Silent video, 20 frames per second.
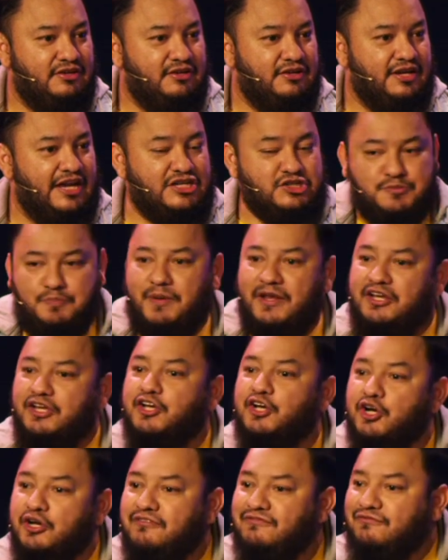It's been
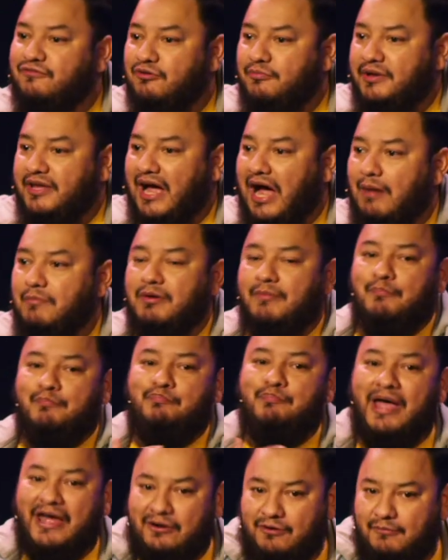good for me. I'm a
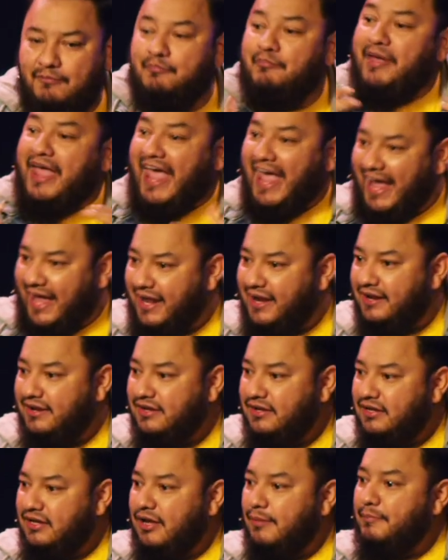better man
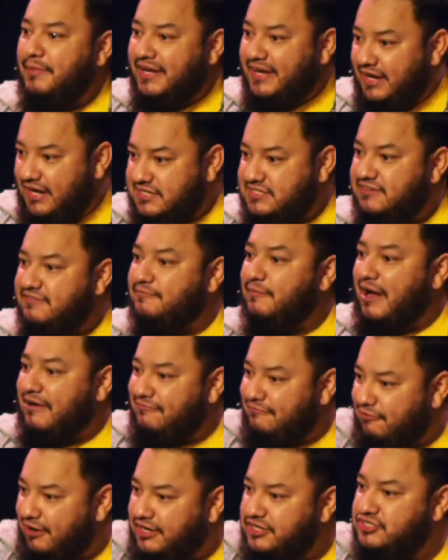because of my
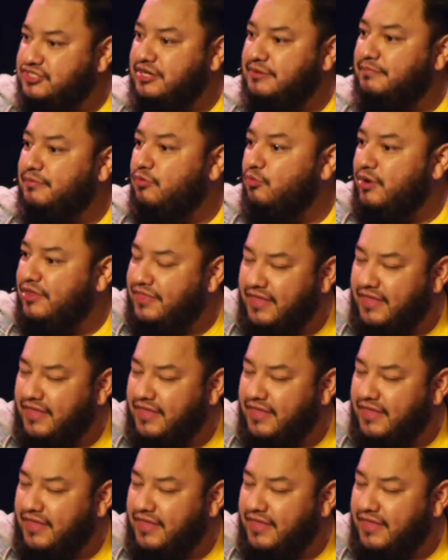friendship with